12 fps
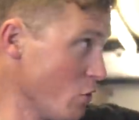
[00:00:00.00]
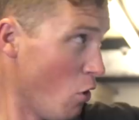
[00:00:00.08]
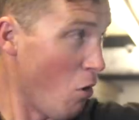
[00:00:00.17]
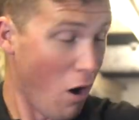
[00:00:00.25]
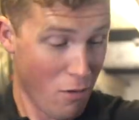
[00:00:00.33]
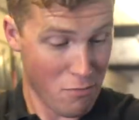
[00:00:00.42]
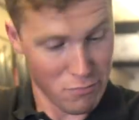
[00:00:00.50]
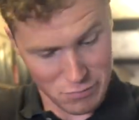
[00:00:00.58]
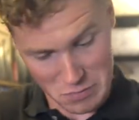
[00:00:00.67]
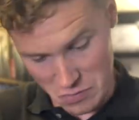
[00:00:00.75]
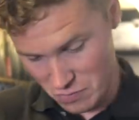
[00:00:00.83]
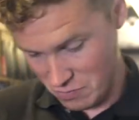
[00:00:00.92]
not
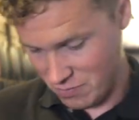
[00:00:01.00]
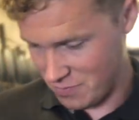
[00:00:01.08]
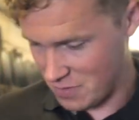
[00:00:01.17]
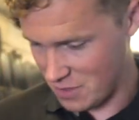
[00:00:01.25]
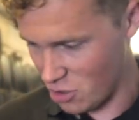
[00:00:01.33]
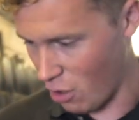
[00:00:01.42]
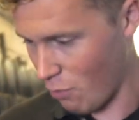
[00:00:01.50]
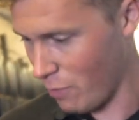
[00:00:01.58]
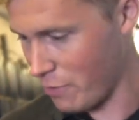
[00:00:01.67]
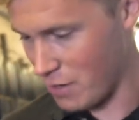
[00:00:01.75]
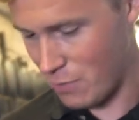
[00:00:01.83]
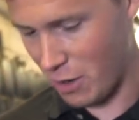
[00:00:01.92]

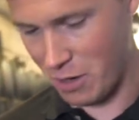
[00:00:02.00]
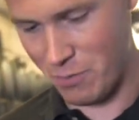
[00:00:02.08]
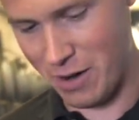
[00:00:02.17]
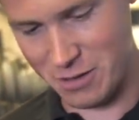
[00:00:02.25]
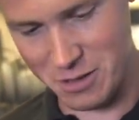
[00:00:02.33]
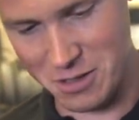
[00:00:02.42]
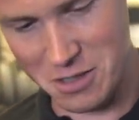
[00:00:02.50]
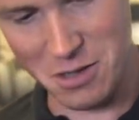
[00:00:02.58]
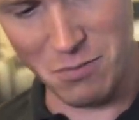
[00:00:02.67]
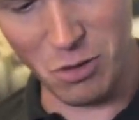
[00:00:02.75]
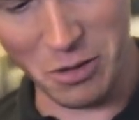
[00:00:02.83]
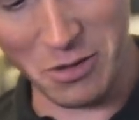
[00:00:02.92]
unwieldy by comparison to
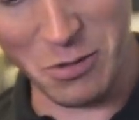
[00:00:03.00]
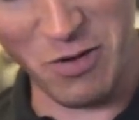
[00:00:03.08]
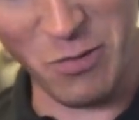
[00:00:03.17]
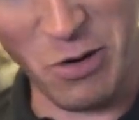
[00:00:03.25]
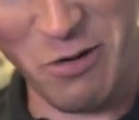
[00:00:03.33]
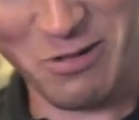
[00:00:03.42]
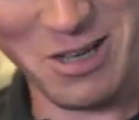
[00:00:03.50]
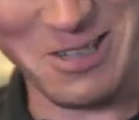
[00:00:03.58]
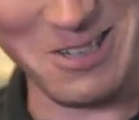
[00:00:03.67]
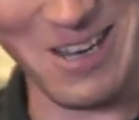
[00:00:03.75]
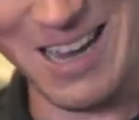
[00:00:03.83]
some modern 12-bore Heaven Unders.